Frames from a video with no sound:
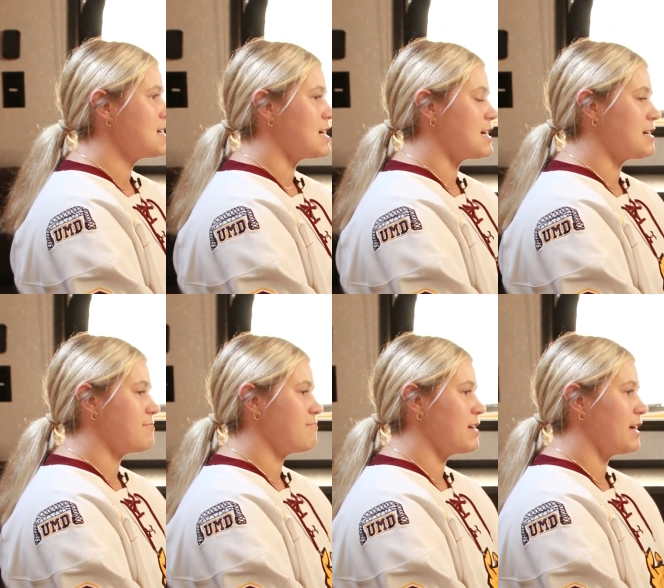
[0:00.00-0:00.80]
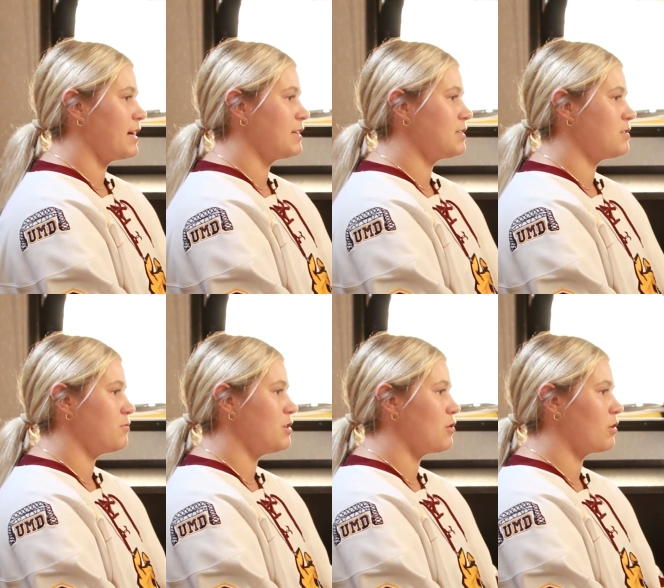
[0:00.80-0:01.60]
and
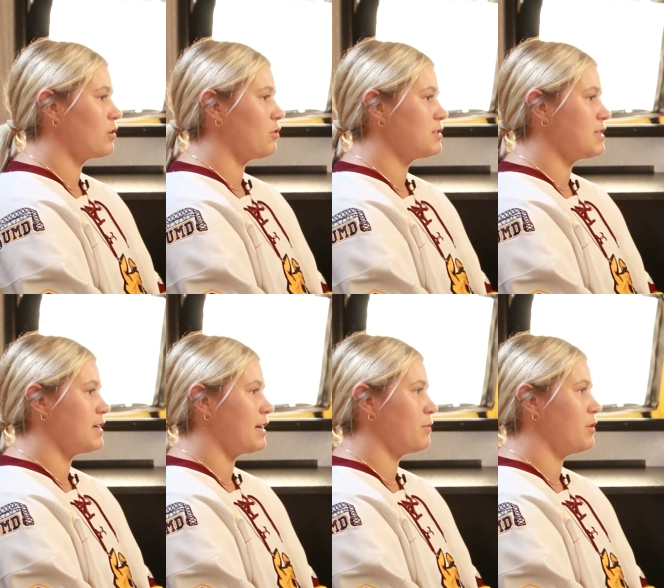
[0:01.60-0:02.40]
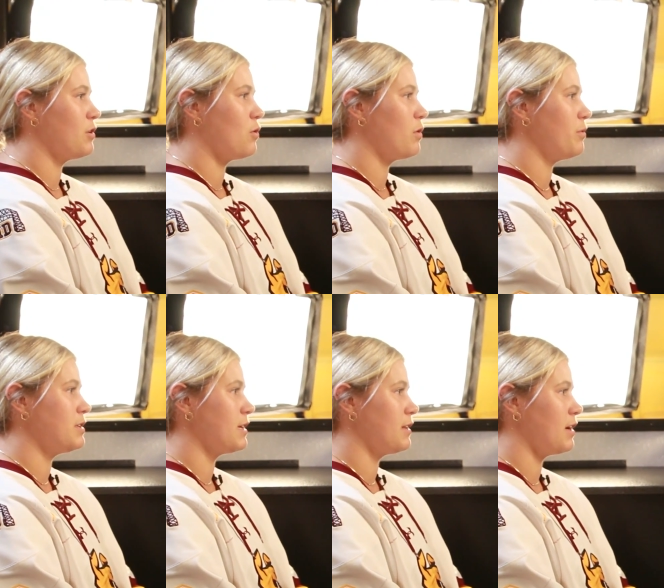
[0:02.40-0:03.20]
we know our goals at the end, and we know what we
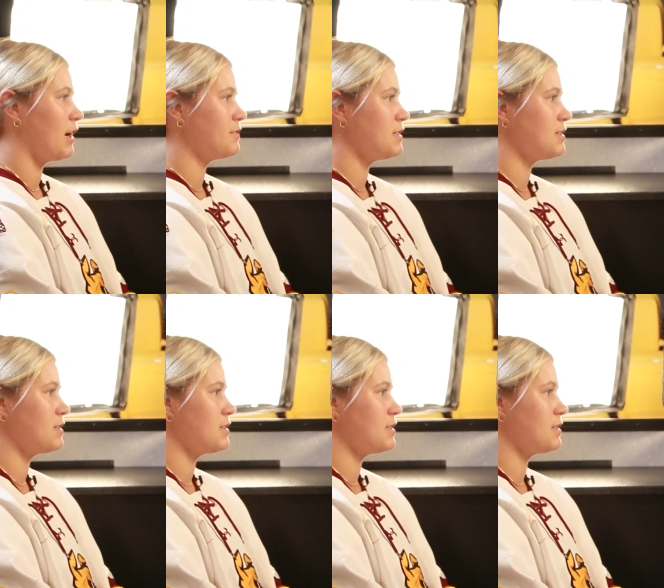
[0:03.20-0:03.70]
did in the off season